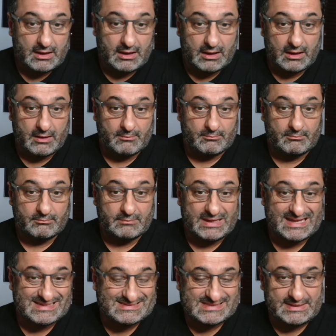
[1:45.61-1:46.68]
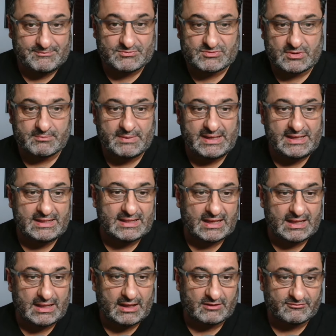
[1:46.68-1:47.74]
It seems to me
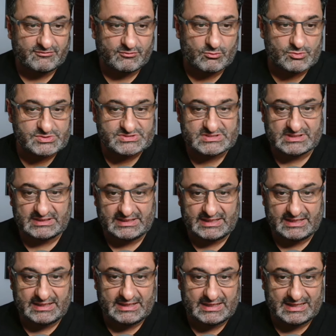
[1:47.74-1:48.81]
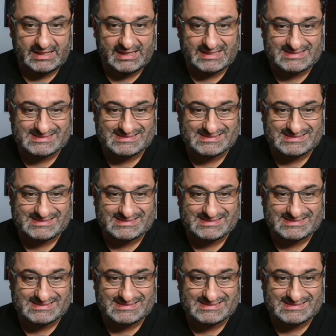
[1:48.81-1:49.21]
that unfortunately it